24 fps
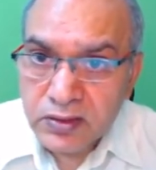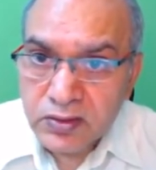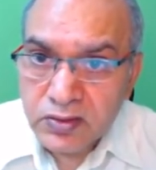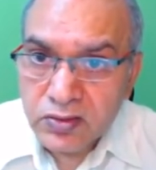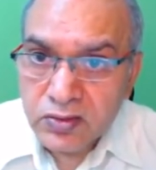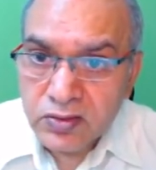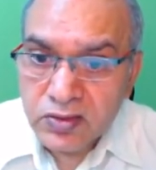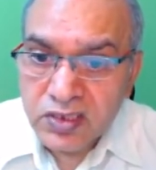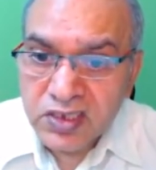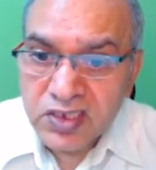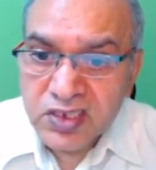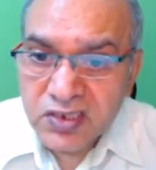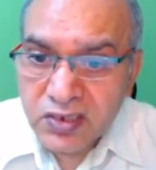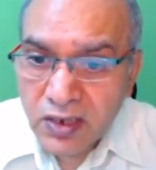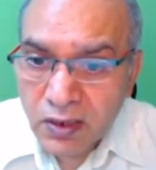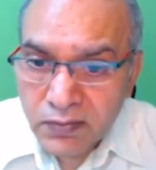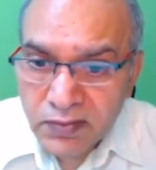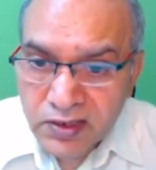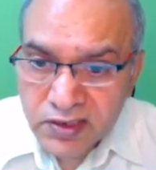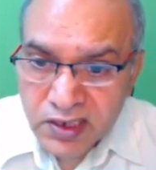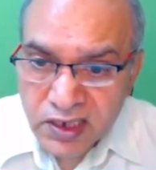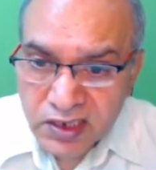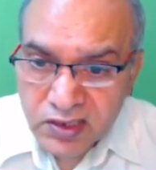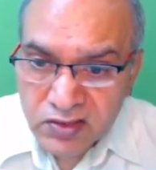So this term
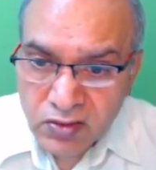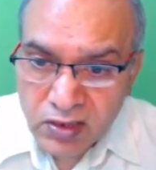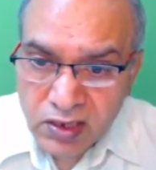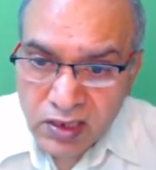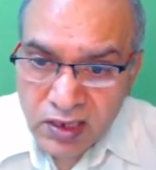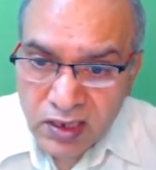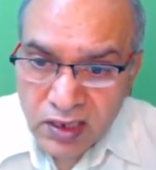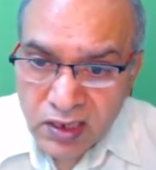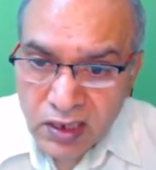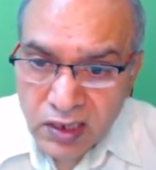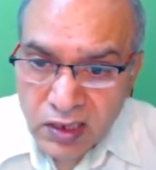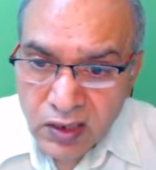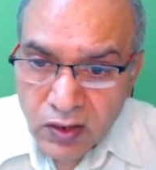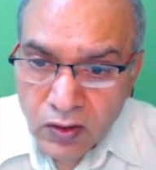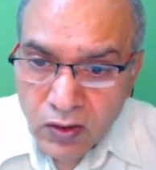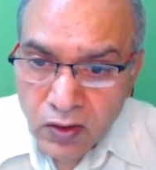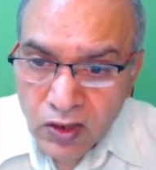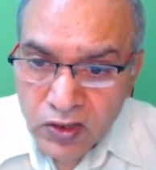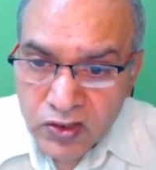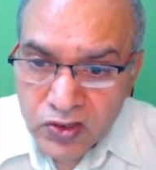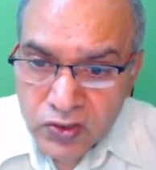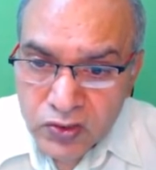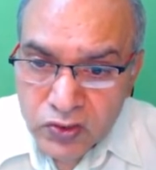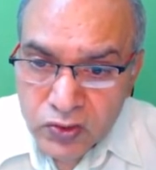is actually
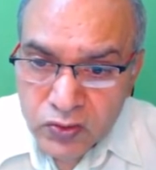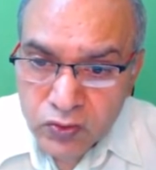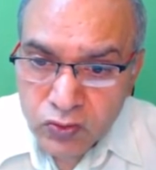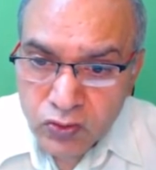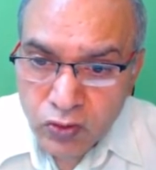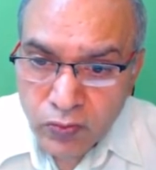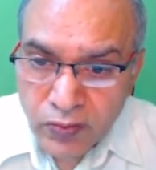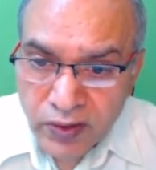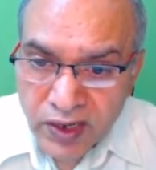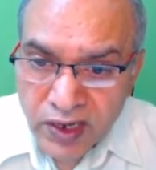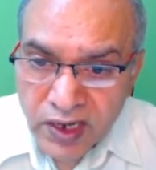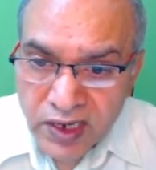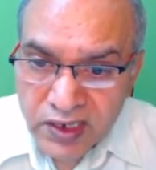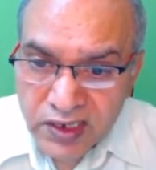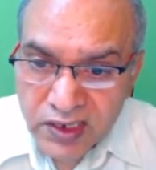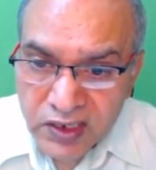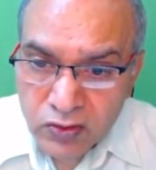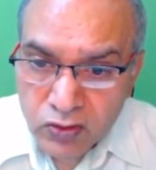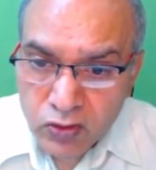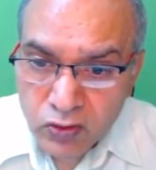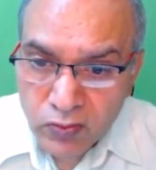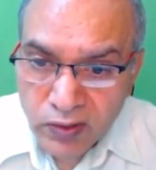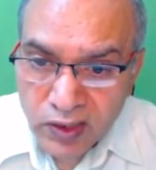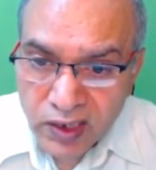cos 2 omega t
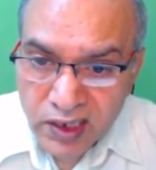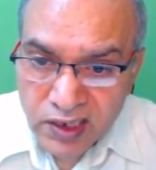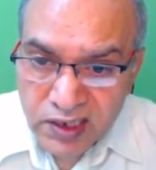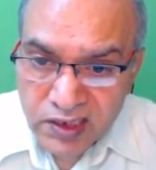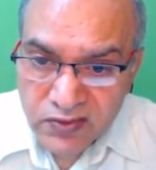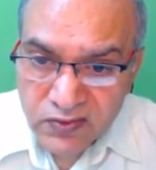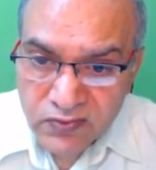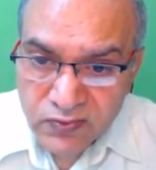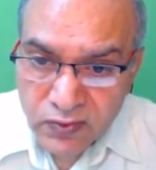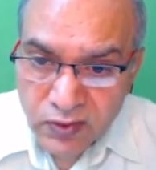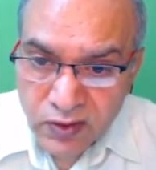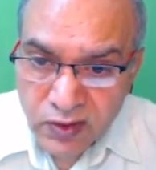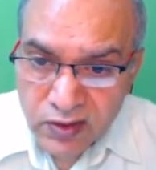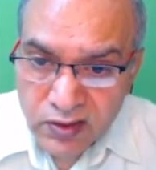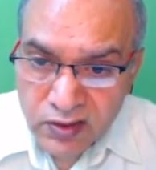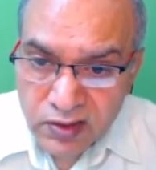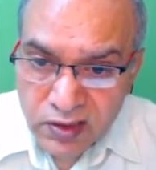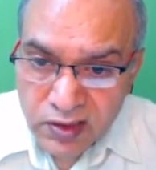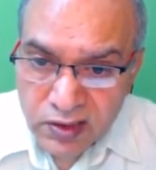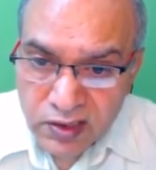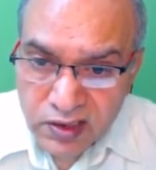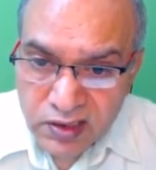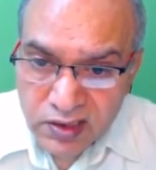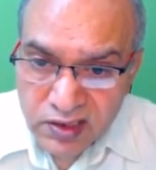equivalent for
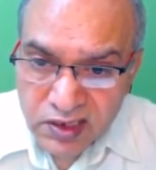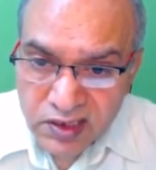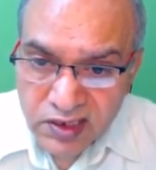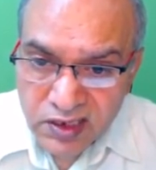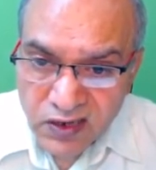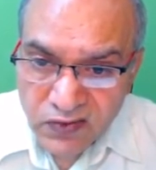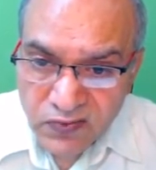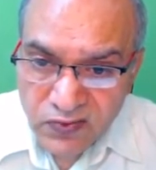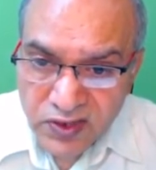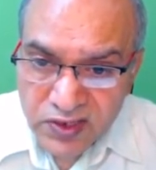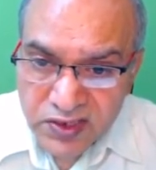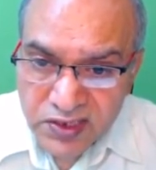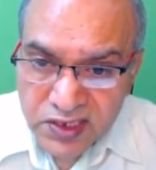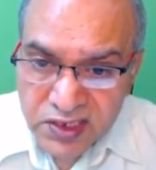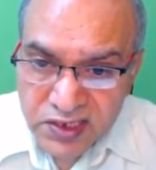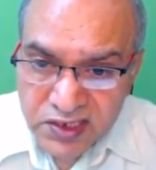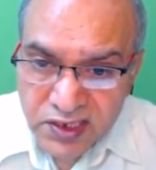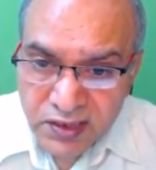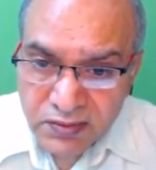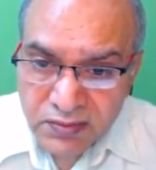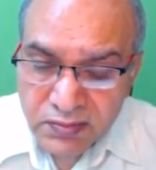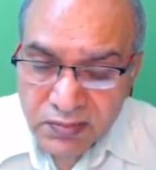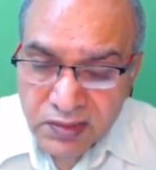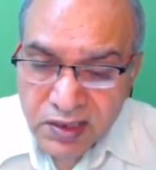single phase
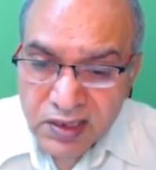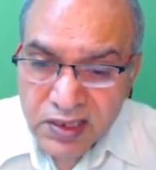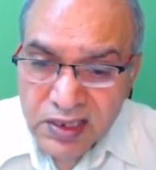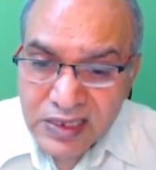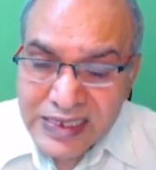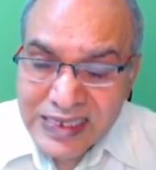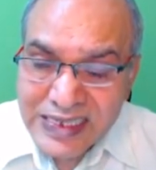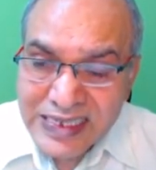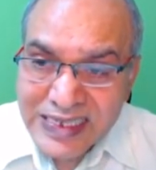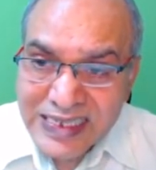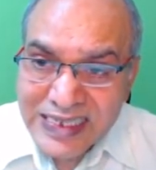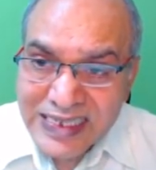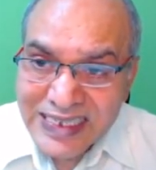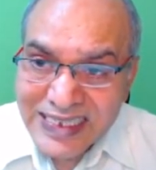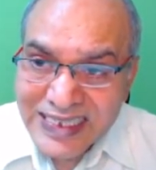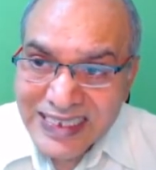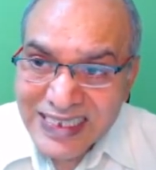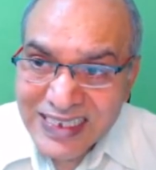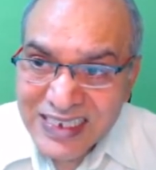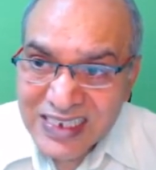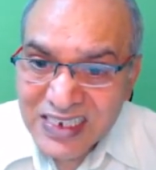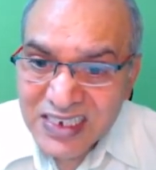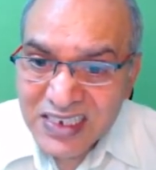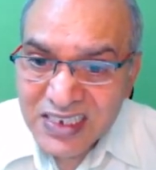system.
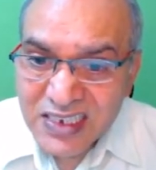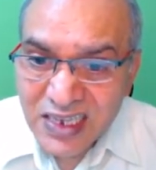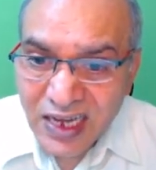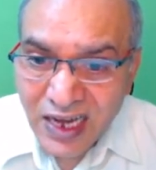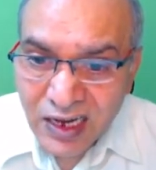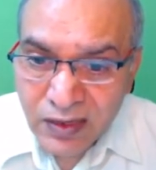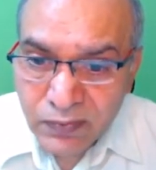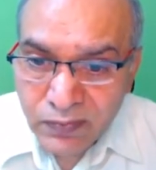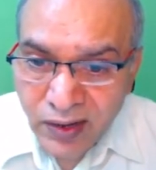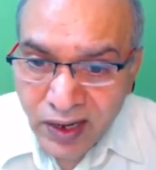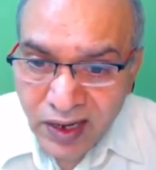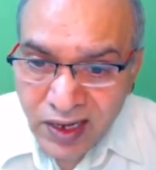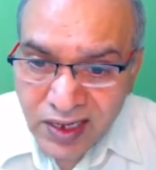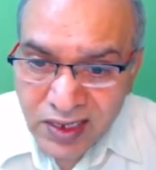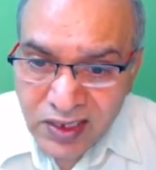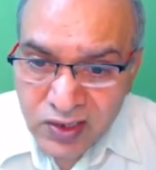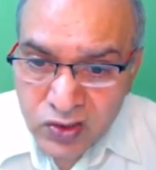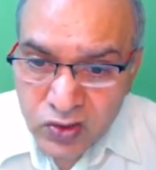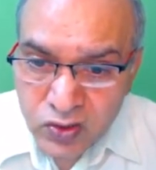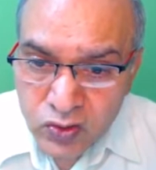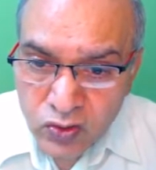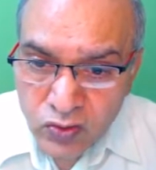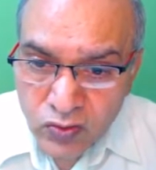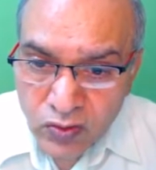Since it is
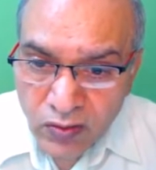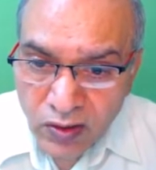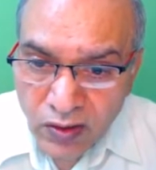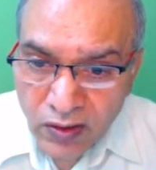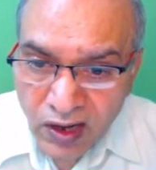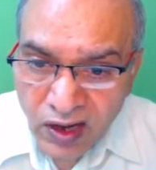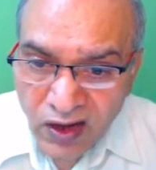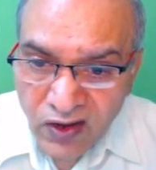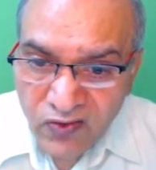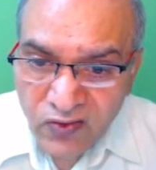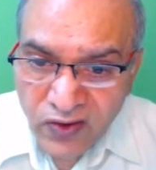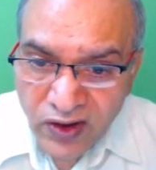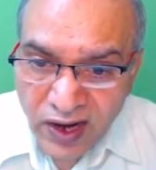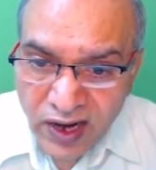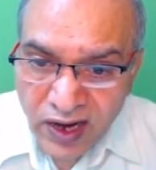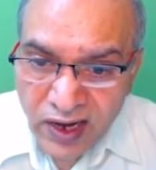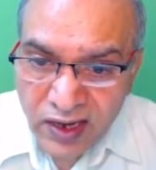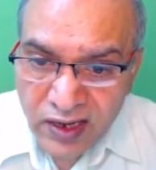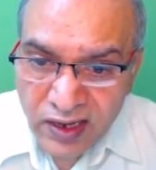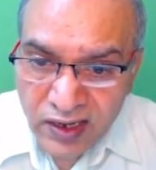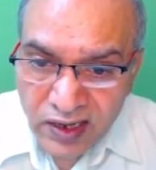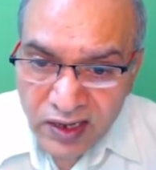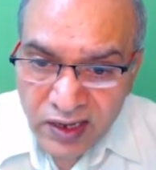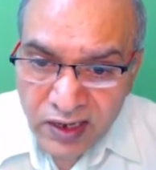unbalanced, so alpha
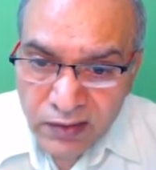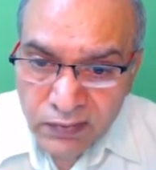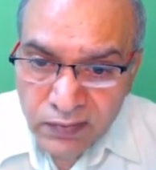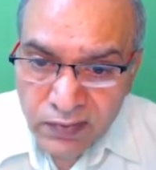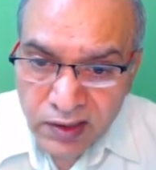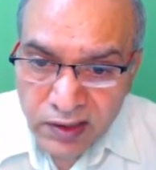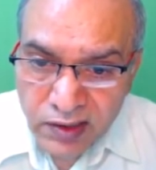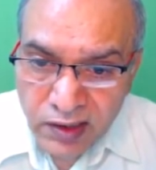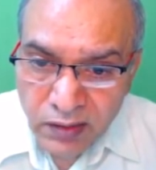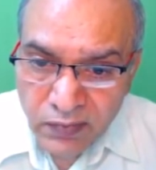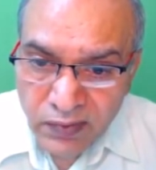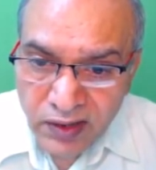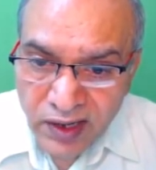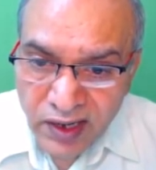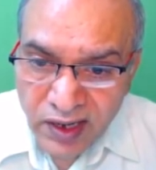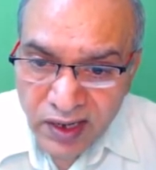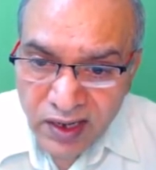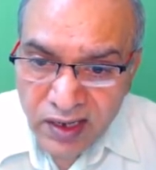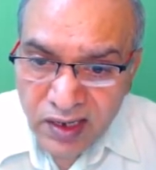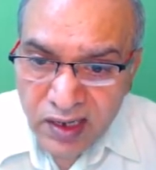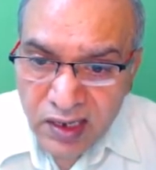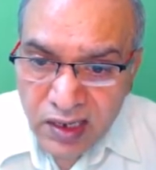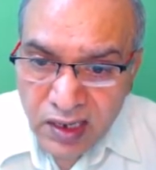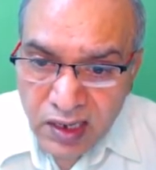and AN will come
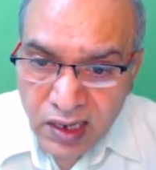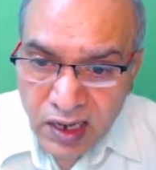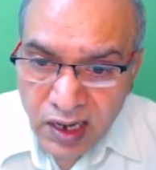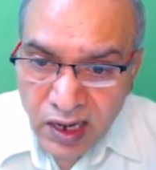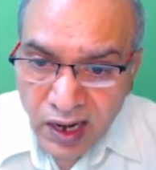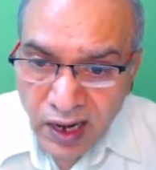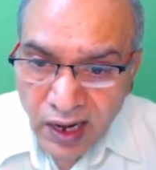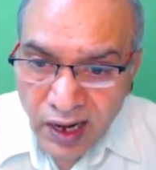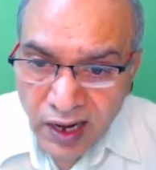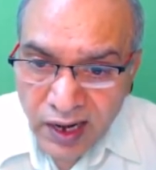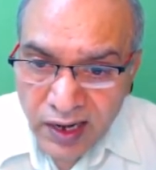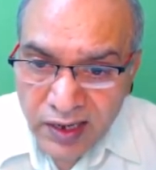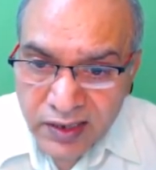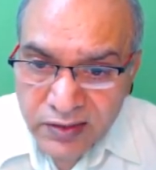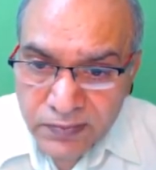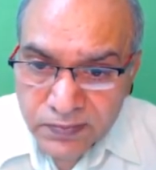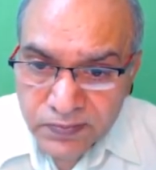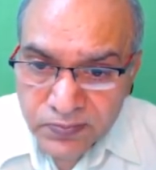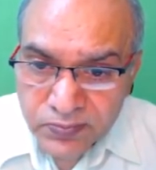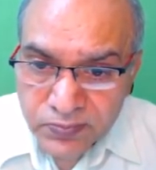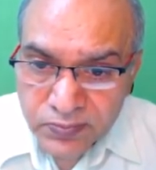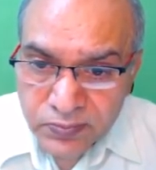here, and